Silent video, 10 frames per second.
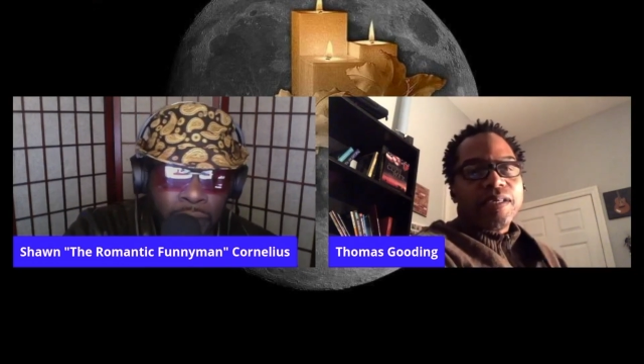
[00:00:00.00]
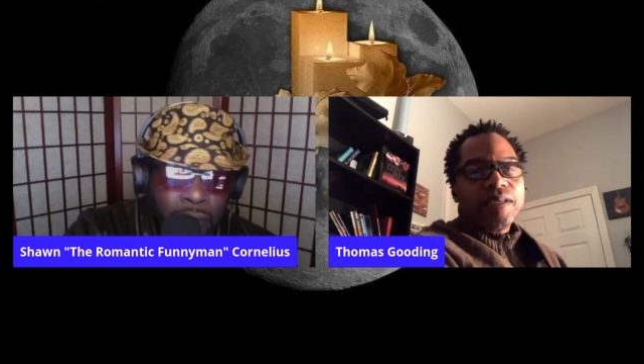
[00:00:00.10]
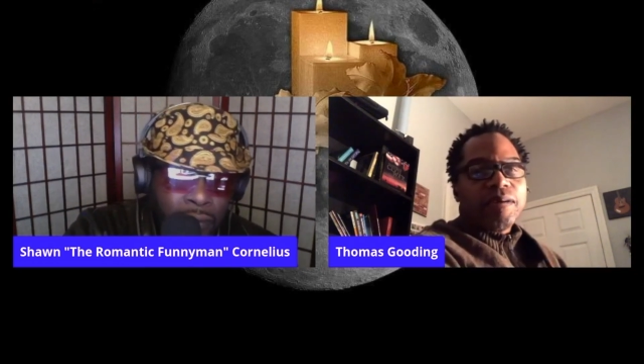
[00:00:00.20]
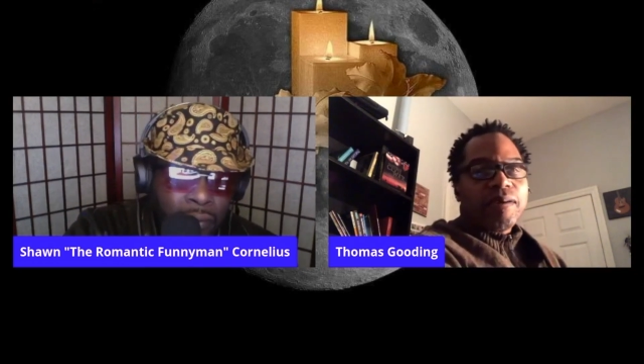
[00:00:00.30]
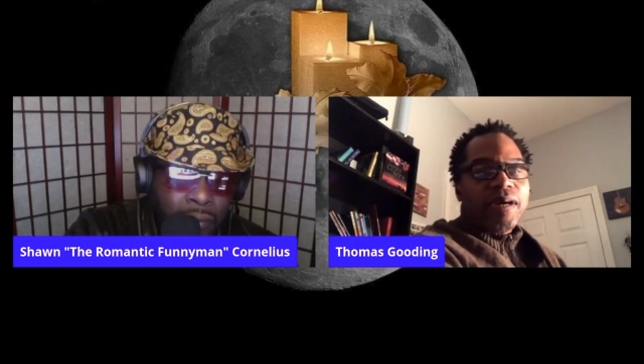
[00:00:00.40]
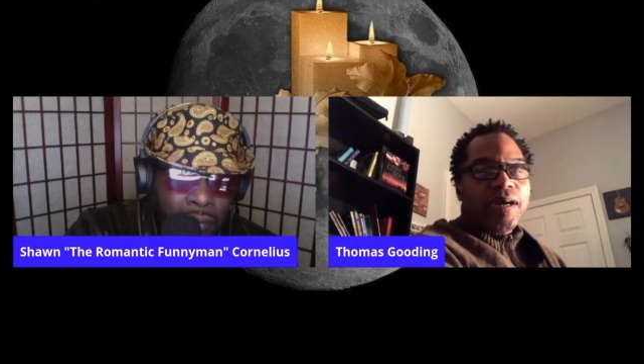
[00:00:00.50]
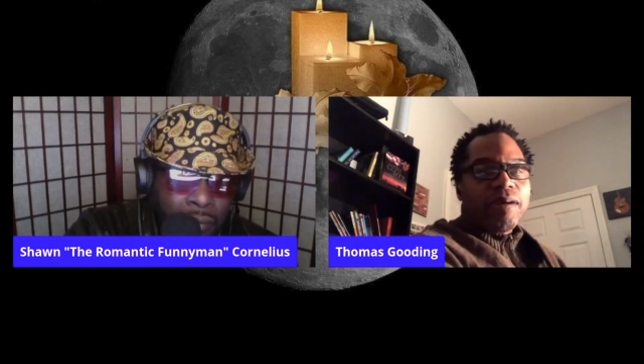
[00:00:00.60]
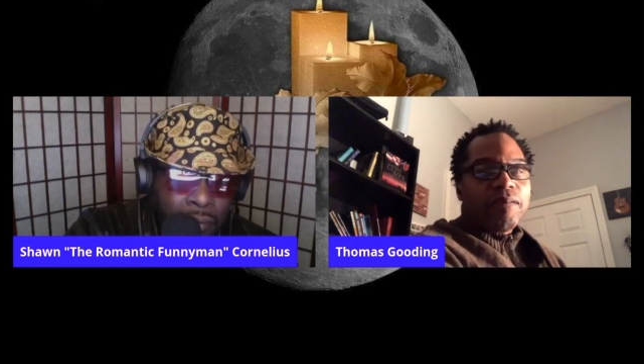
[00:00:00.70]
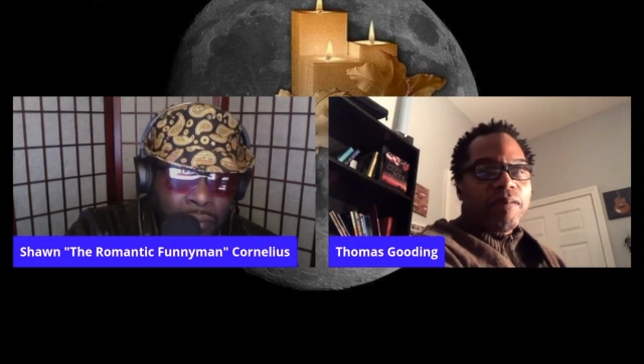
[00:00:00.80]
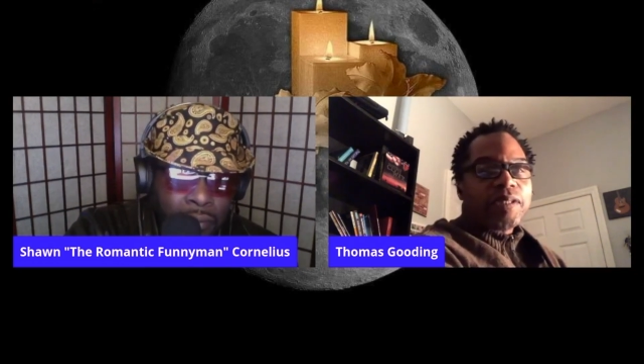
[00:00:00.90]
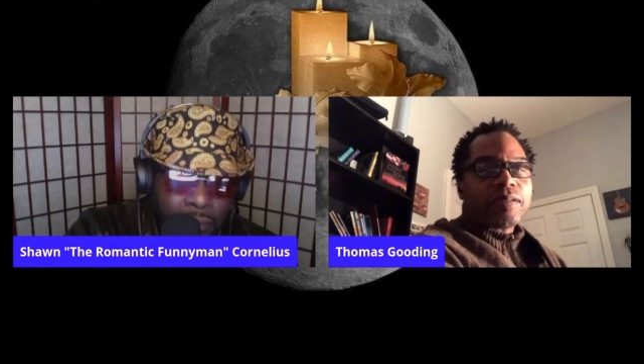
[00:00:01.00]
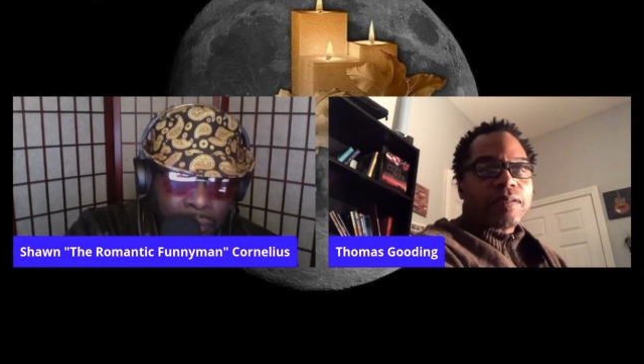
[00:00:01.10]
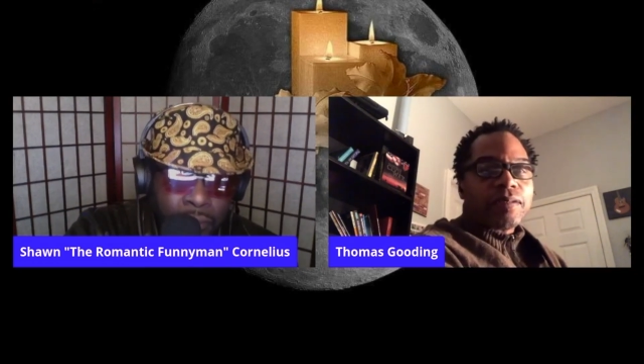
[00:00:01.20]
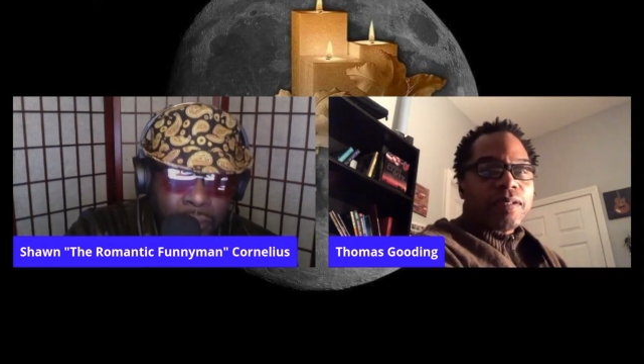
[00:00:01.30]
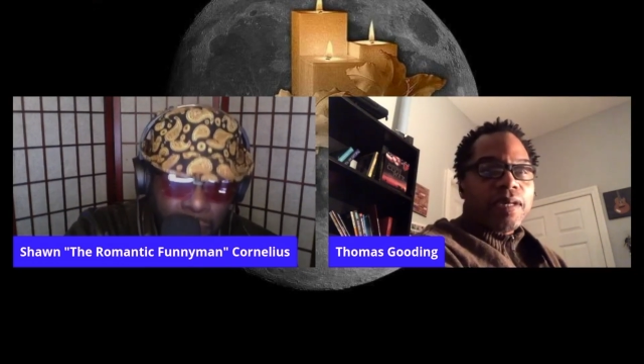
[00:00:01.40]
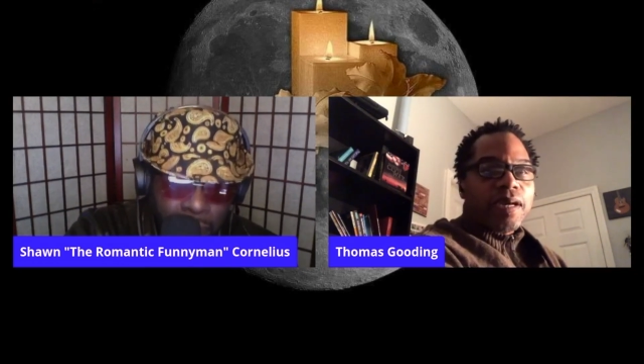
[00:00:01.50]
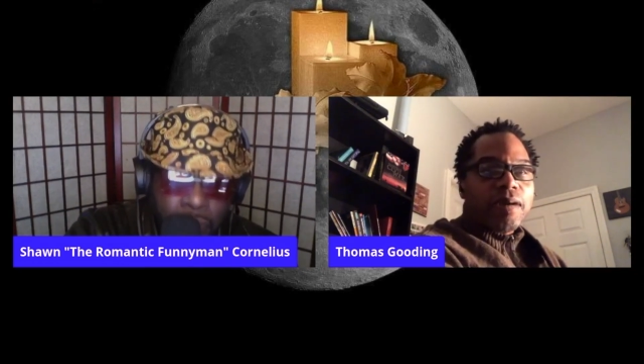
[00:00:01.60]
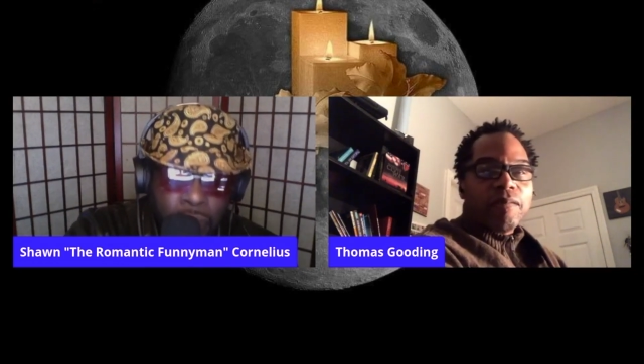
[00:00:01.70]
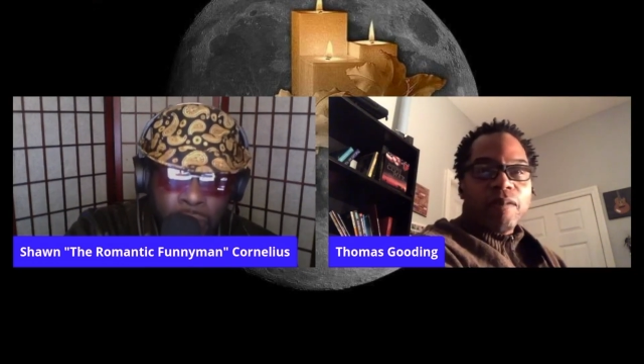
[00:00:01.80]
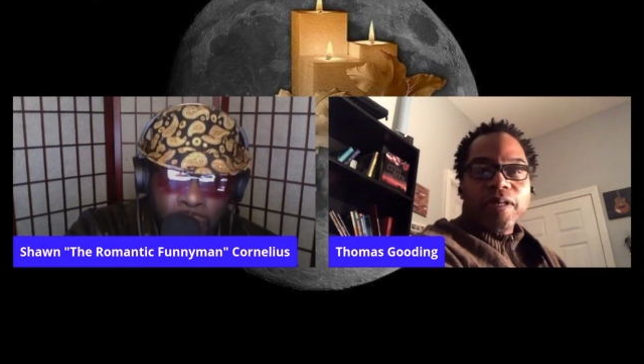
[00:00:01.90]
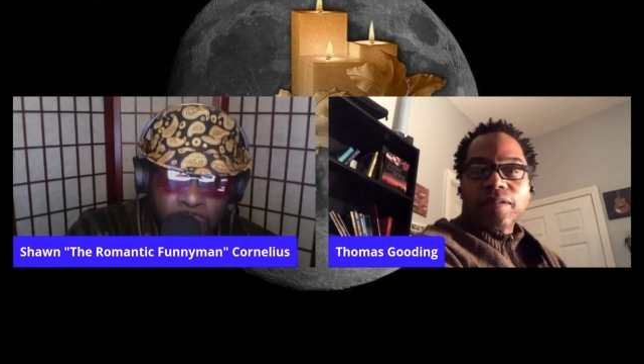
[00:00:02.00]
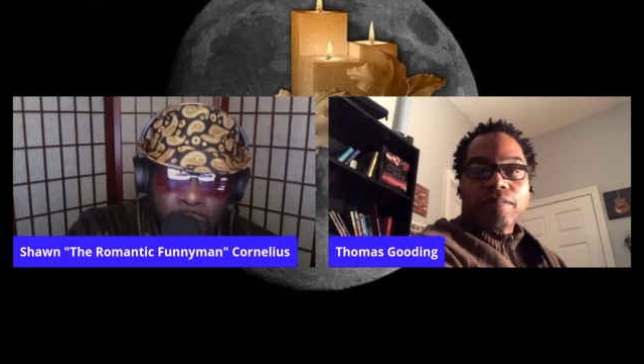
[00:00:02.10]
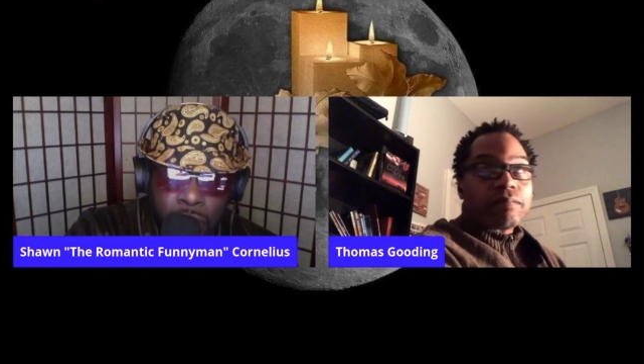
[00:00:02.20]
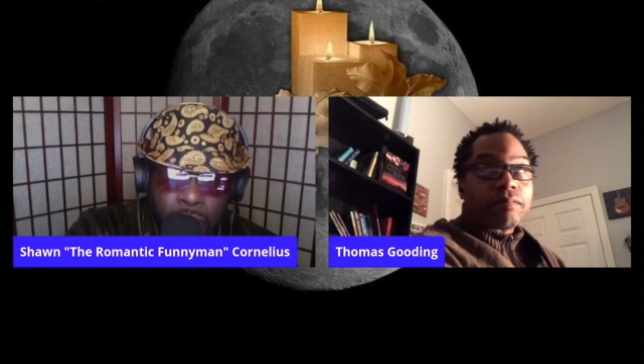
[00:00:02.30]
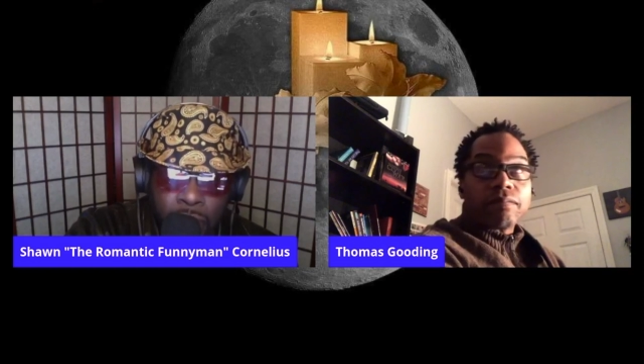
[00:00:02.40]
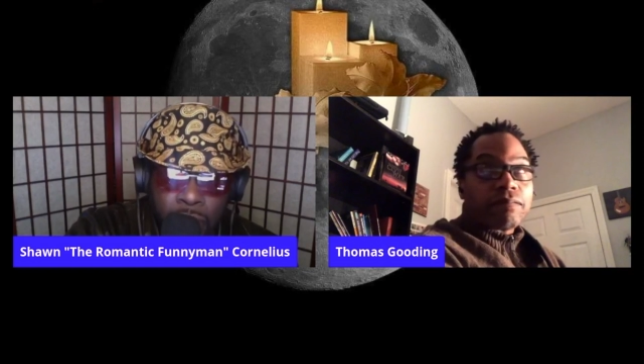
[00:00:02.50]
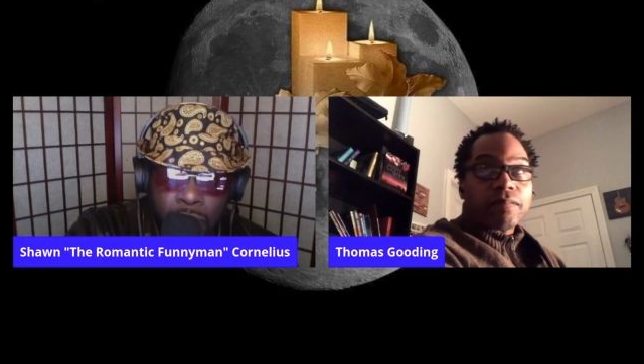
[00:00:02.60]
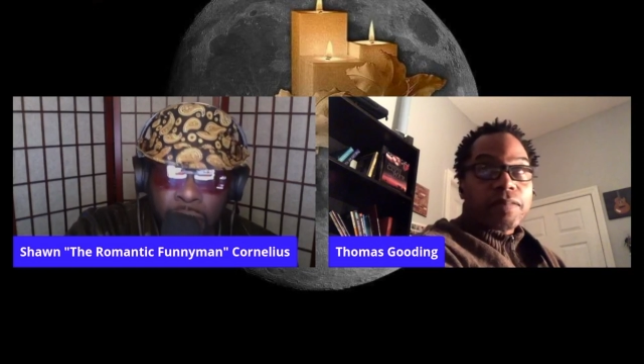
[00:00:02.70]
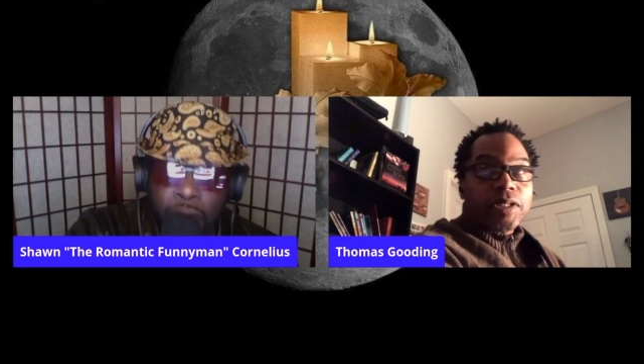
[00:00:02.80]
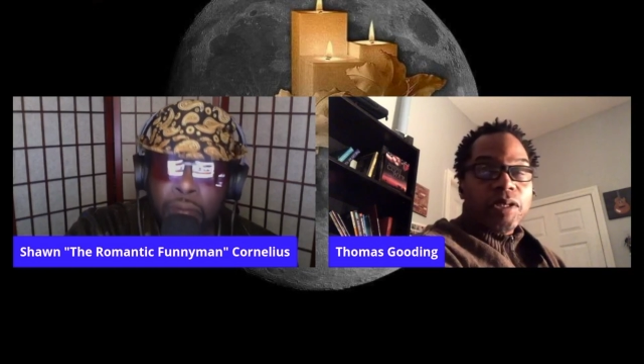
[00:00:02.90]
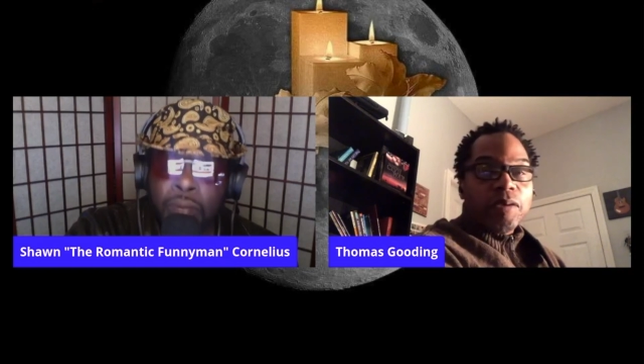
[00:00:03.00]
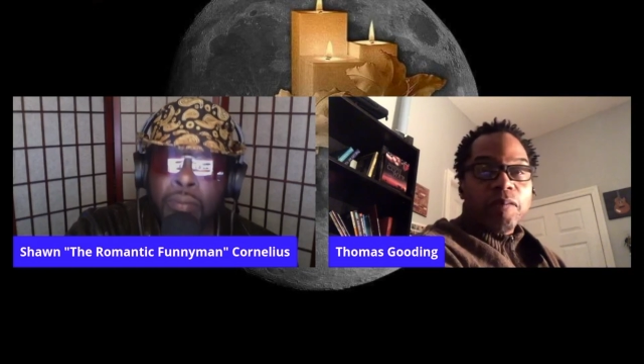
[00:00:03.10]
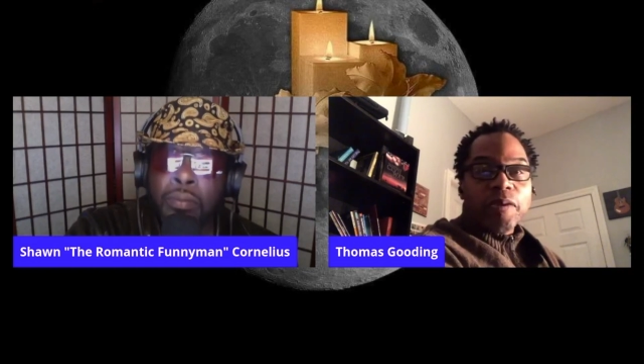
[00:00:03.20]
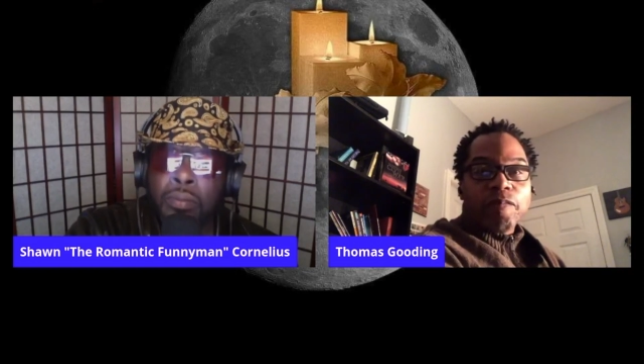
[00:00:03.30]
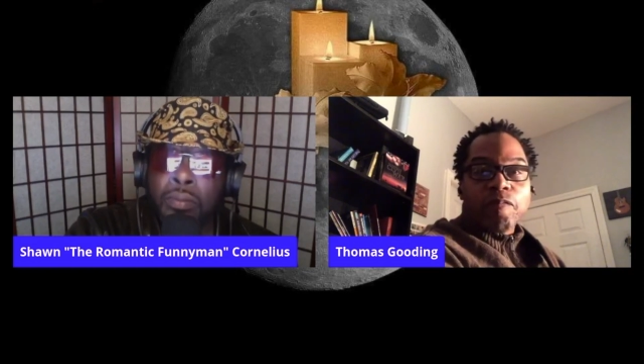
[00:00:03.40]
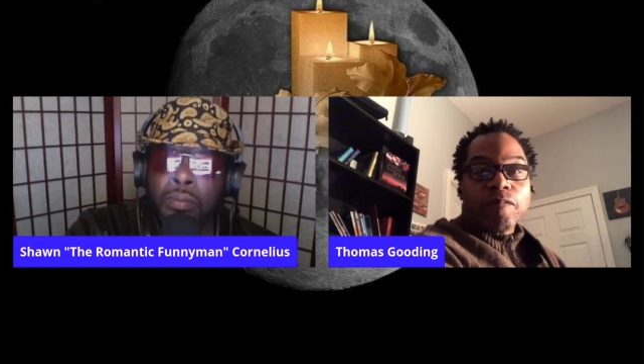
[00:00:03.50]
you know, what what